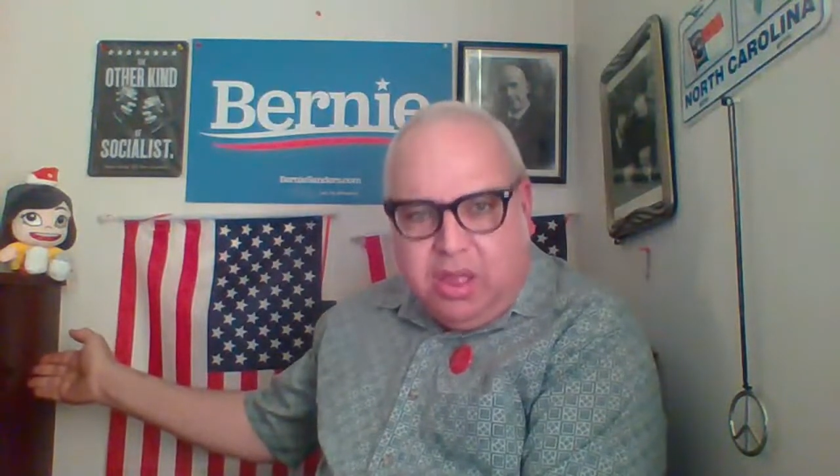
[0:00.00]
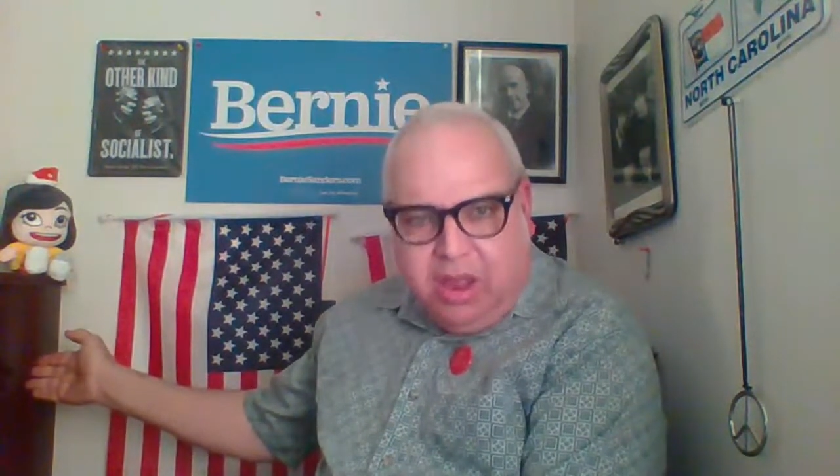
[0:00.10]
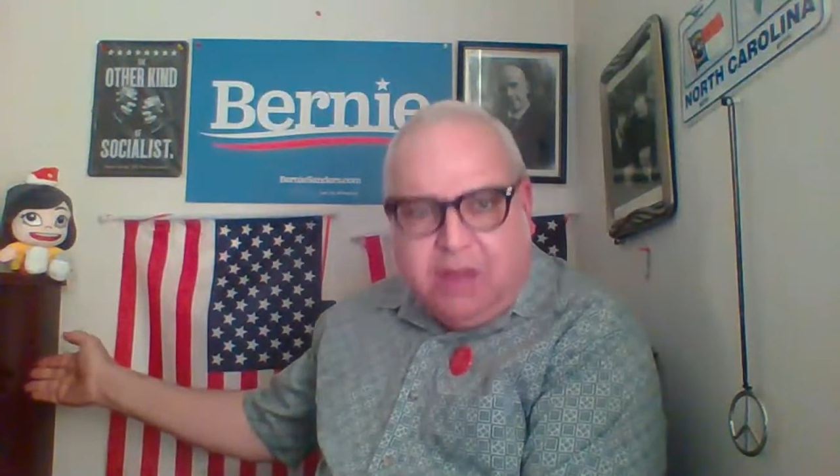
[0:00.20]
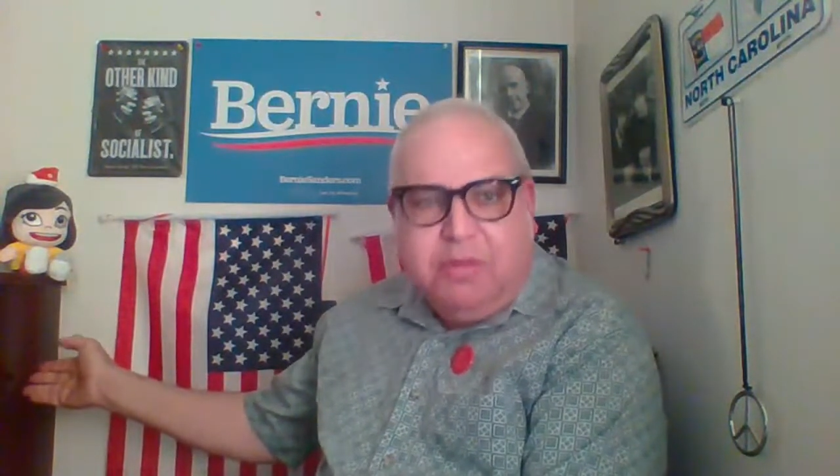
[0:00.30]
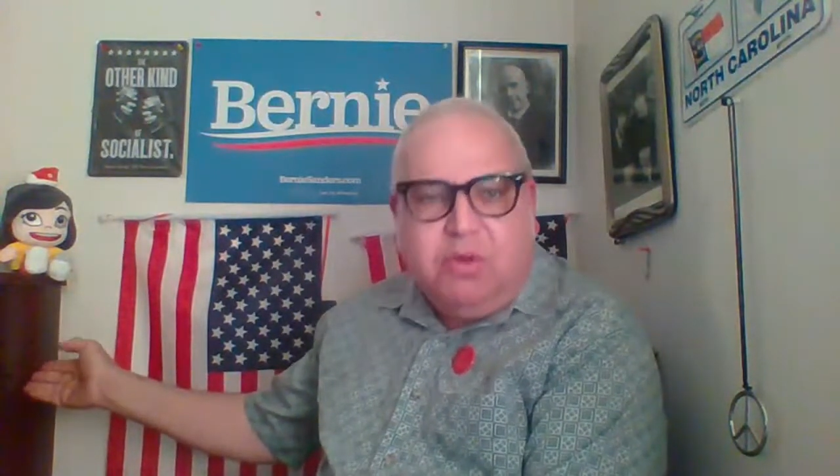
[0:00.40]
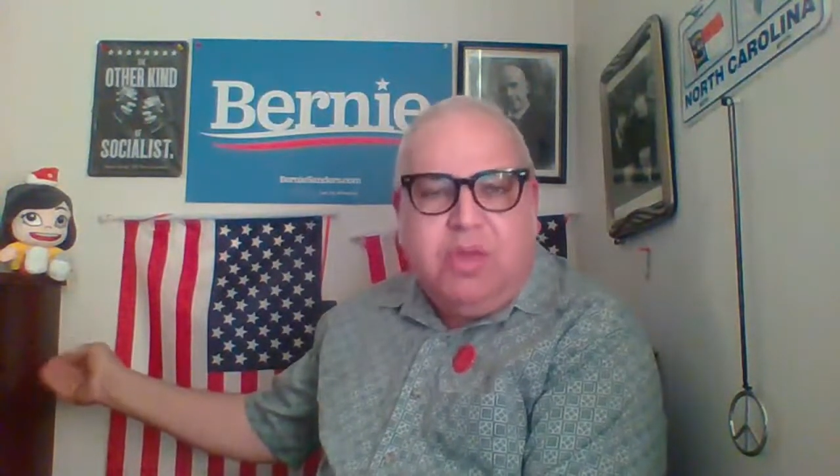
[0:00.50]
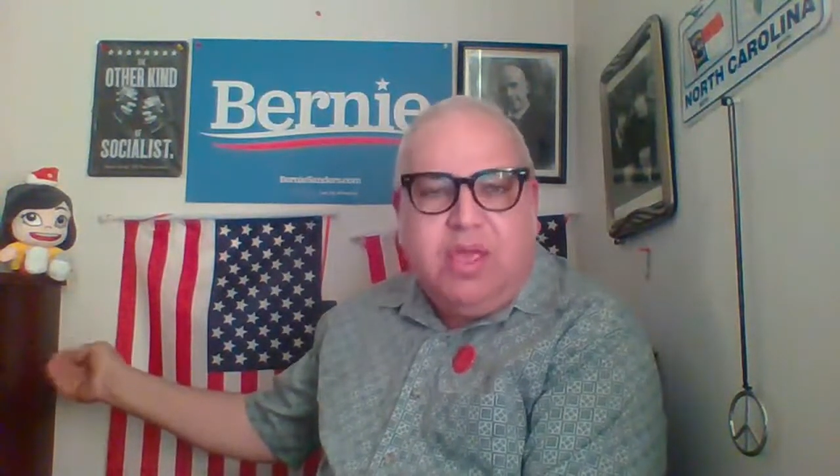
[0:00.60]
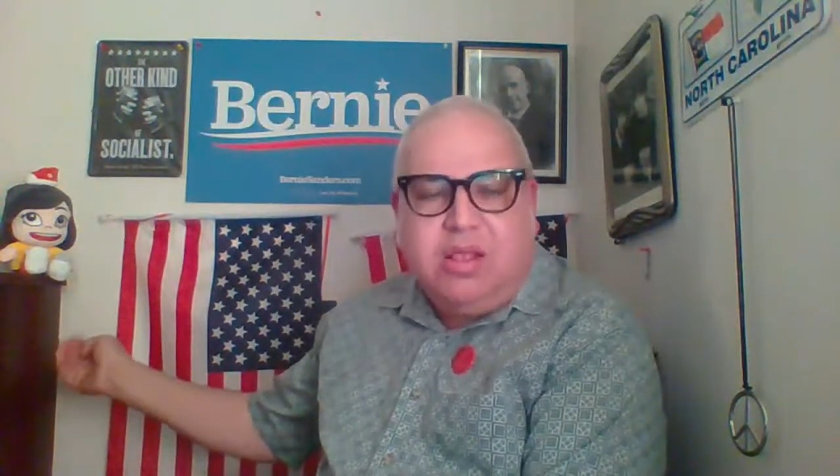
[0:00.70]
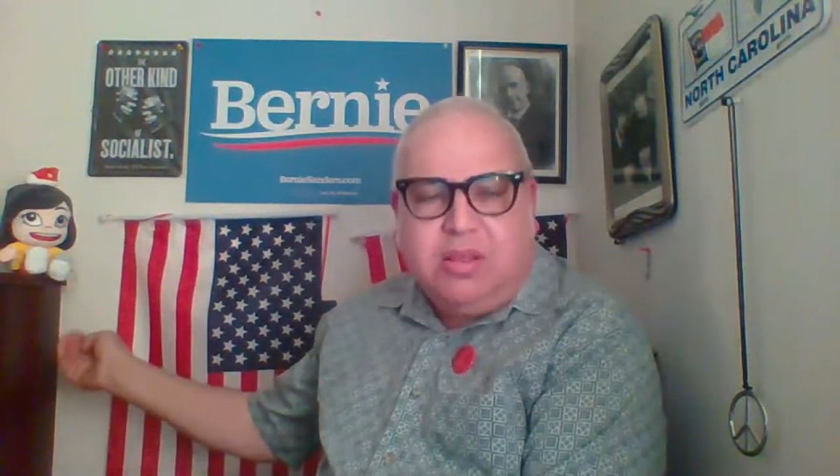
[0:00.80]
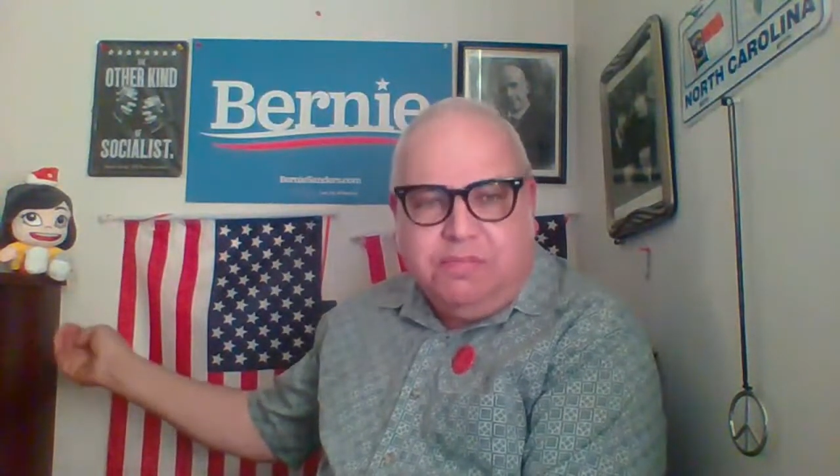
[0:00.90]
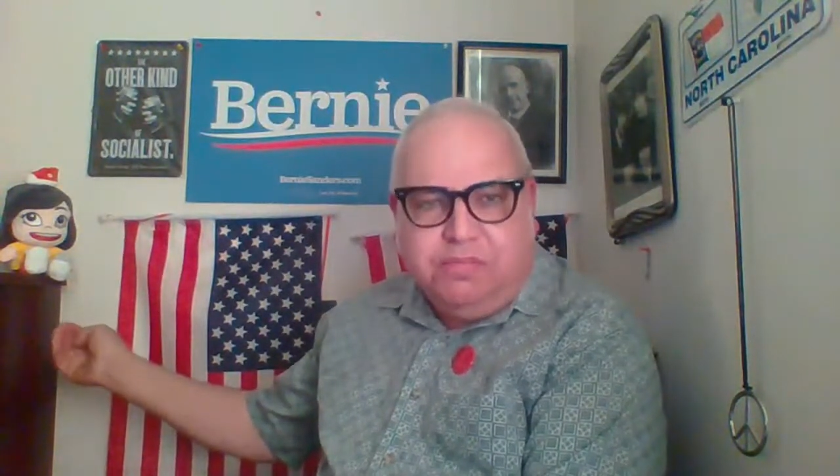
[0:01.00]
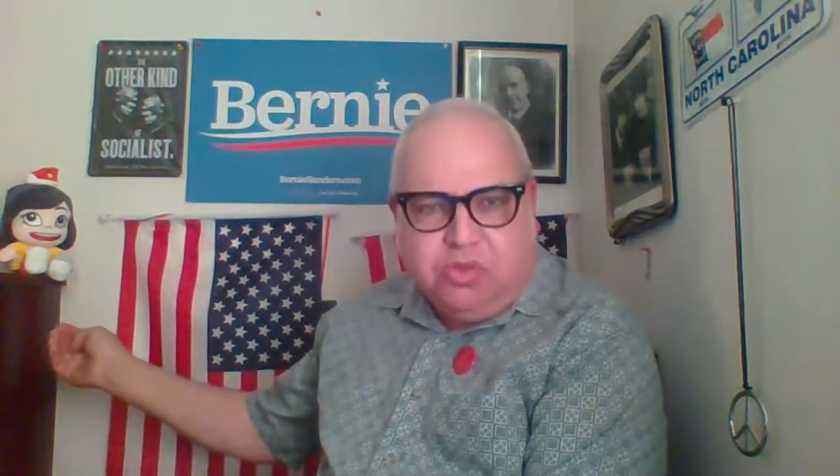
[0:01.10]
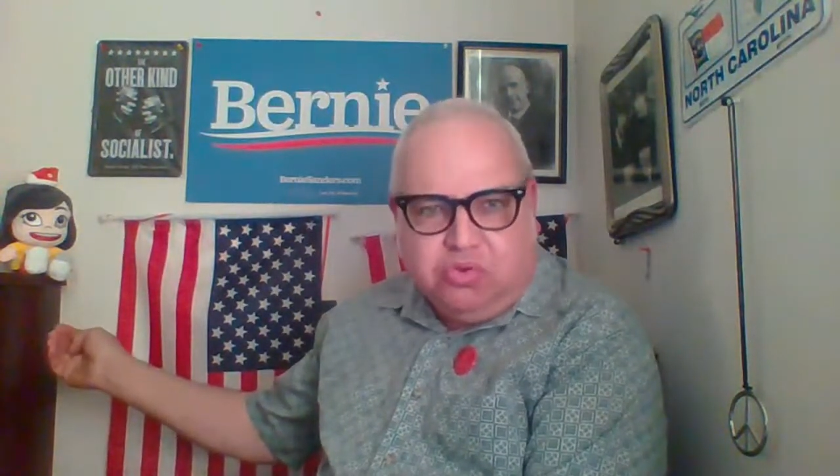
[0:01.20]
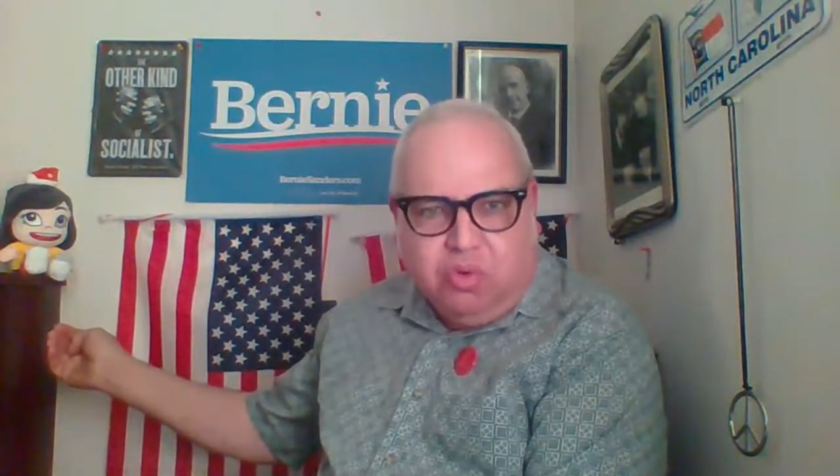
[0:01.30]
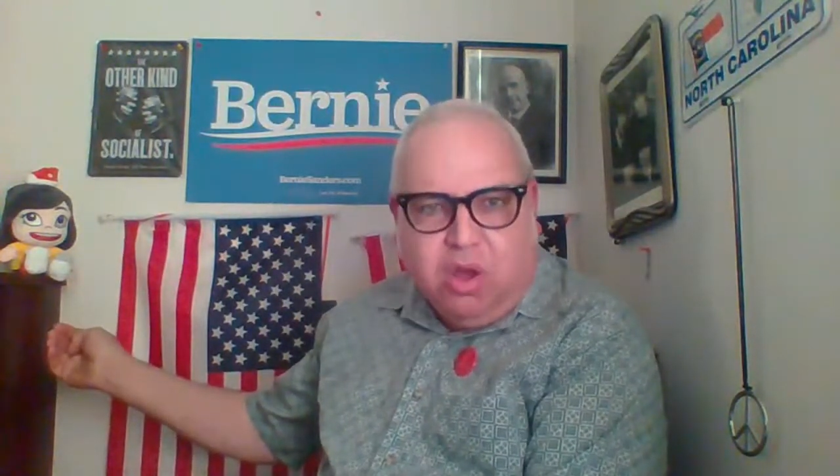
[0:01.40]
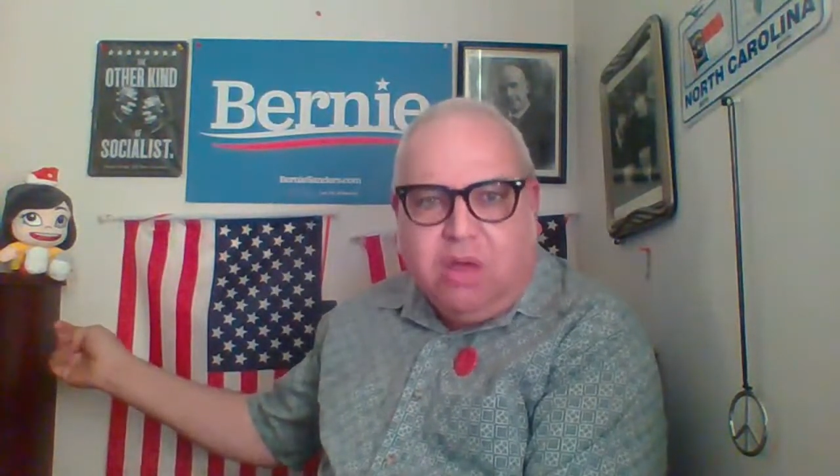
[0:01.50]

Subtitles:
in the Middle East, drug